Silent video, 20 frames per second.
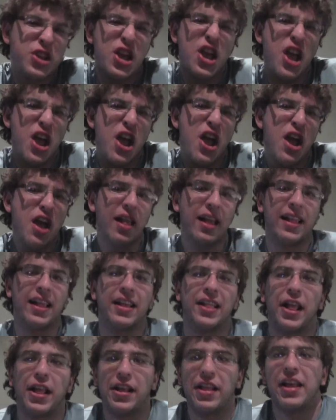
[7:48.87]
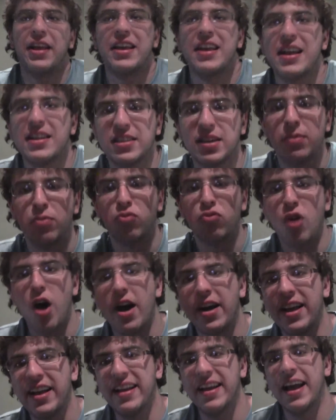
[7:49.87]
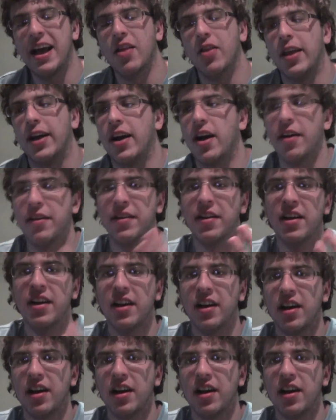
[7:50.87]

yeah, like he ends up rocking out like on